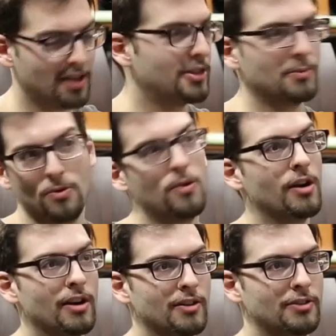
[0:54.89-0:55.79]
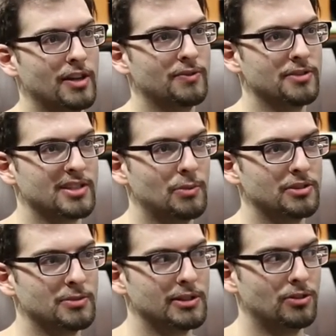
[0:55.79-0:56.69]
nothing more than for
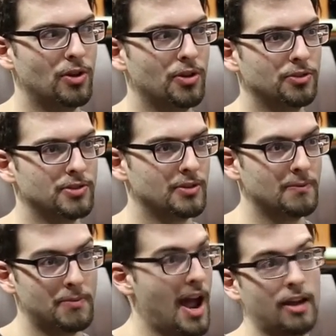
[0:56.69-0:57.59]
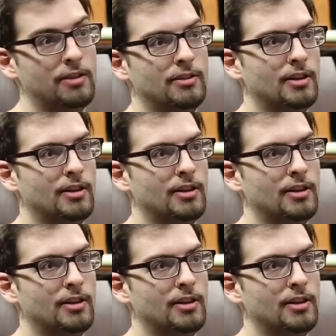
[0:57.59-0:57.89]
someone to be loyal to him back,